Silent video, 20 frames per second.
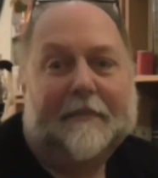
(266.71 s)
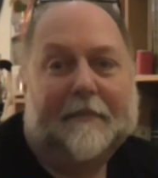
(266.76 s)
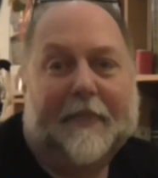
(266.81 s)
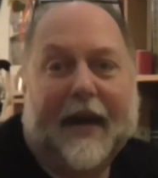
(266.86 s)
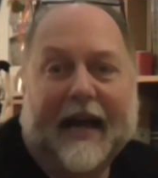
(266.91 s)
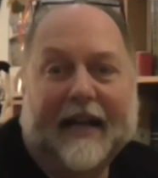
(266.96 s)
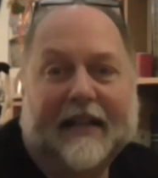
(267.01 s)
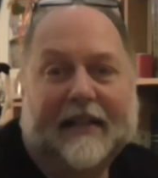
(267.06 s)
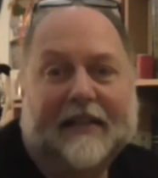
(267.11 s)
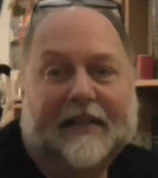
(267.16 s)

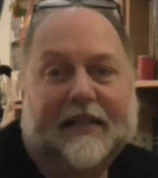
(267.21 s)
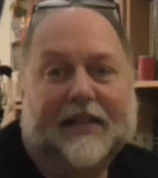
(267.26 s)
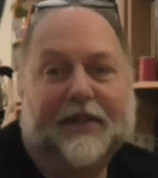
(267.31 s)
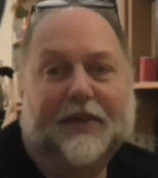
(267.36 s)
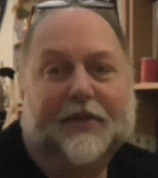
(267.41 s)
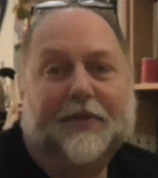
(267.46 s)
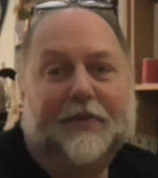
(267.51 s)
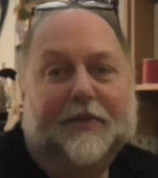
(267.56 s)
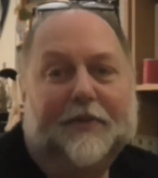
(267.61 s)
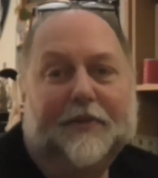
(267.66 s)
back to
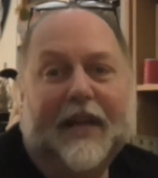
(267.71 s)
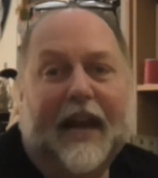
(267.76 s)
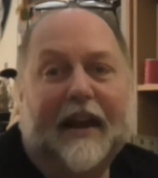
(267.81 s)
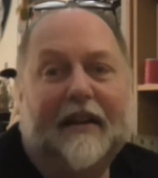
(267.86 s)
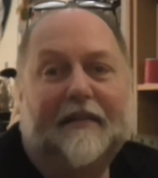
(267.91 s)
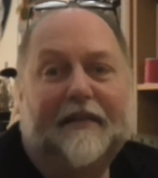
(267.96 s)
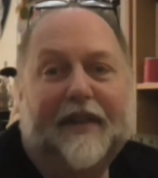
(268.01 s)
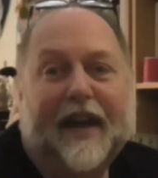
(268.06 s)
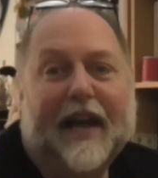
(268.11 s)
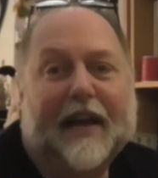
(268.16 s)
your
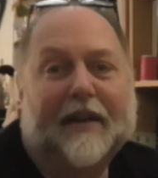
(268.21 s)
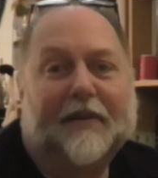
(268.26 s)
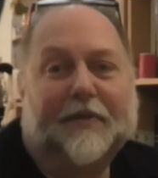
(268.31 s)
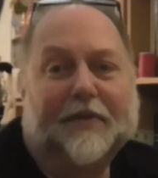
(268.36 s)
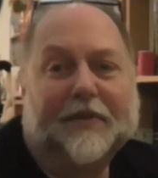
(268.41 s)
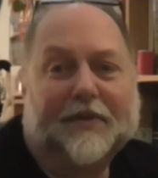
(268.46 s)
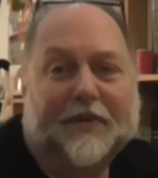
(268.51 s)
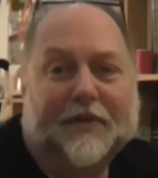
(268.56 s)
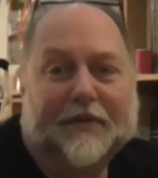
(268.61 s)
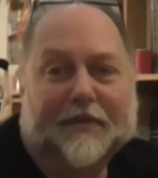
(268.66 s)
caravan,
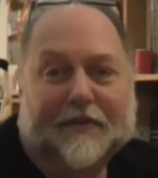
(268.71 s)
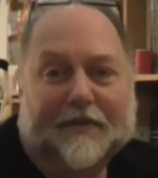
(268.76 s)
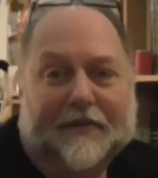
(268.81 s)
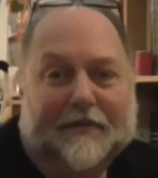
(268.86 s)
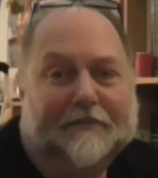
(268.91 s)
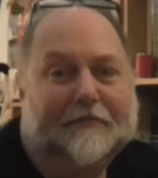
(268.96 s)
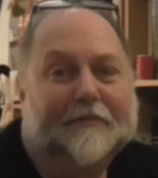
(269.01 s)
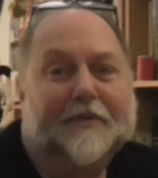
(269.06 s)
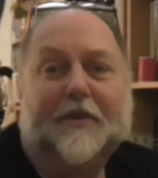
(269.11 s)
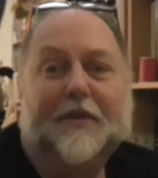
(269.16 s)
or to your
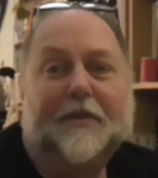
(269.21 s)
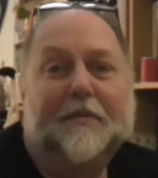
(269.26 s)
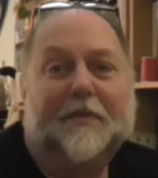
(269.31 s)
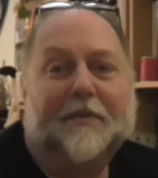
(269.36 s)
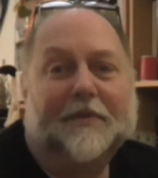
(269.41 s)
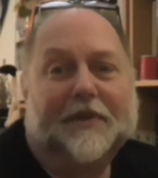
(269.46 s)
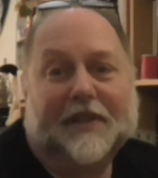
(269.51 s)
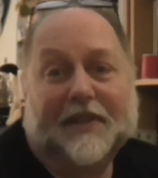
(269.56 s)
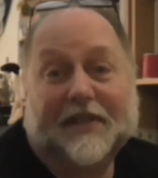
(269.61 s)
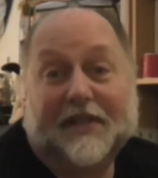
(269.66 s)
room,
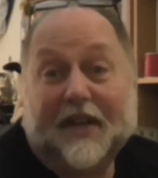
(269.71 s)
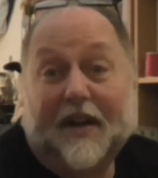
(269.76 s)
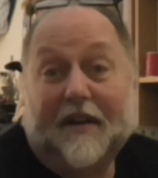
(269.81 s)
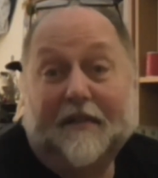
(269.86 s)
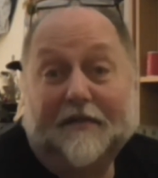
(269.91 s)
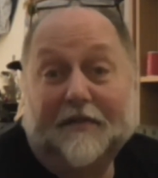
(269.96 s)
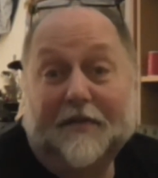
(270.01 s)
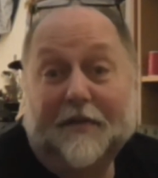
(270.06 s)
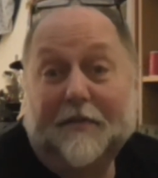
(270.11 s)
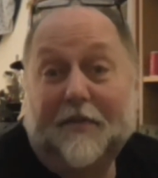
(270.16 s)
or to the
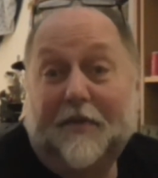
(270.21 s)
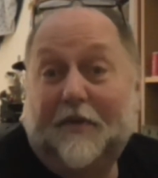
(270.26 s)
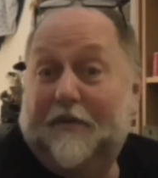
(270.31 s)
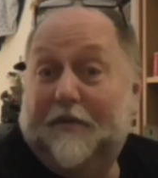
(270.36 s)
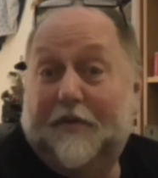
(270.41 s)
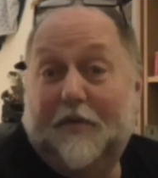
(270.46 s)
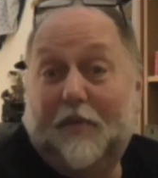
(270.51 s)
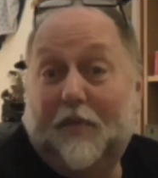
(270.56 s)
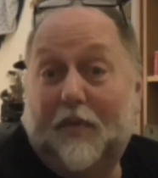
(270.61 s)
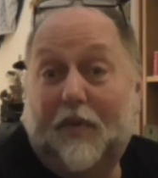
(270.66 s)
staff room, or
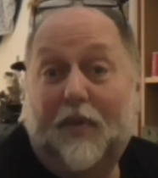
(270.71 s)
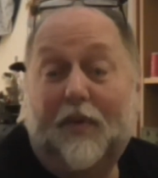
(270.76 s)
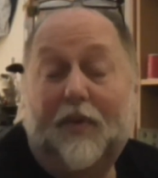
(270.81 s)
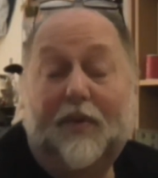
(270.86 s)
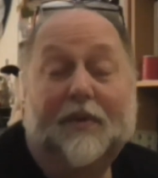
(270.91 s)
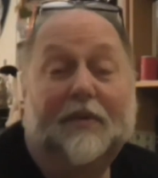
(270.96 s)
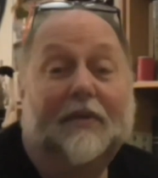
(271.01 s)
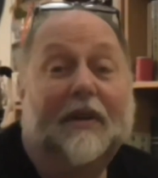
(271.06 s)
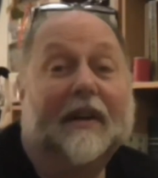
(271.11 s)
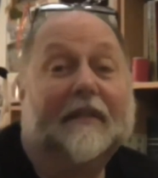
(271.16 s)
for a
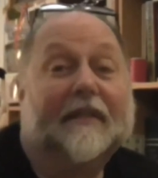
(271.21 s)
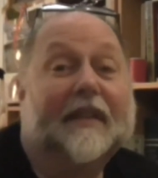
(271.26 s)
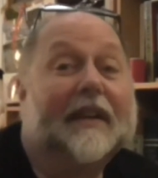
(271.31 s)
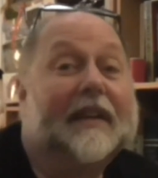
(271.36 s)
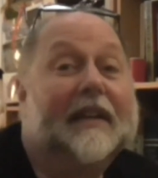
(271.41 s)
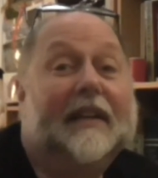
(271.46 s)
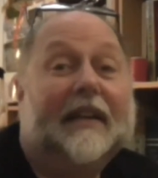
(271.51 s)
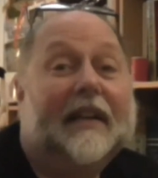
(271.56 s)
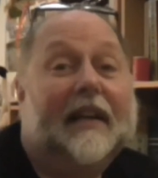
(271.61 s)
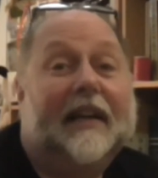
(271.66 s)
walk or whatever,
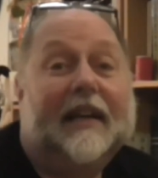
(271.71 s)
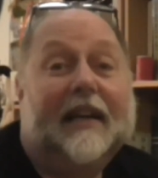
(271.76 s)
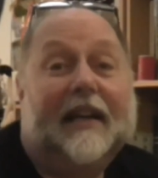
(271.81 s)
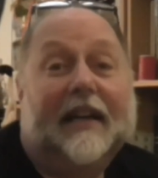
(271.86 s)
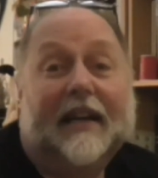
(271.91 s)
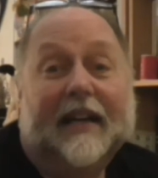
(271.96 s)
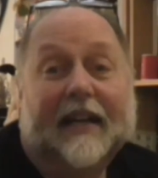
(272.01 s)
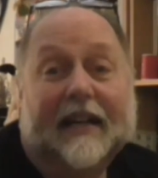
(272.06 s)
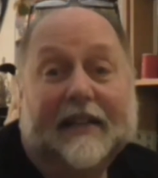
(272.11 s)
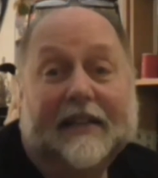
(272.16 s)

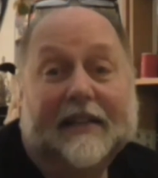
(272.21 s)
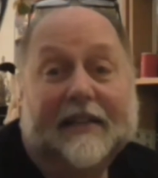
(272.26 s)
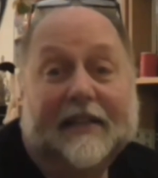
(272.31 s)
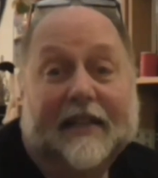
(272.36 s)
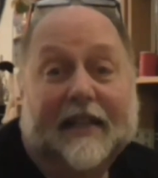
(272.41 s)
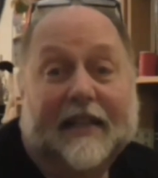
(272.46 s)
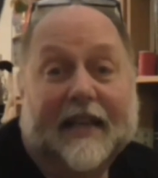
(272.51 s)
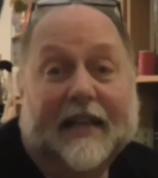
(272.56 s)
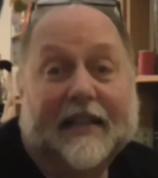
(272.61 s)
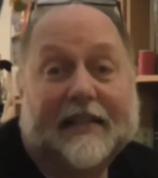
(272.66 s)
until
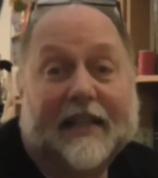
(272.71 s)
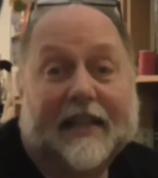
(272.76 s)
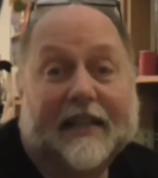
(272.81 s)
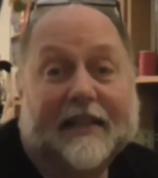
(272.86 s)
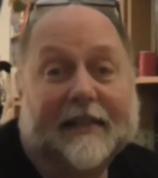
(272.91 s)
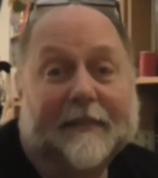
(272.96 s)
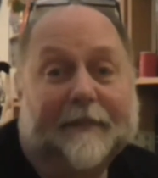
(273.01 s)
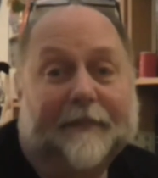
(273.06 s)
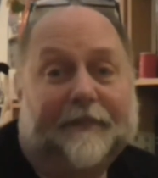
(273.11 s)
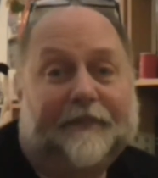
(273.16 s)
the next
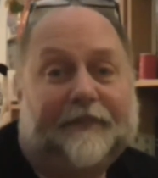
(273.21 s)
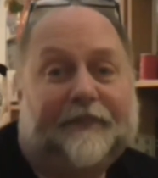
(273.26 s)
lesson.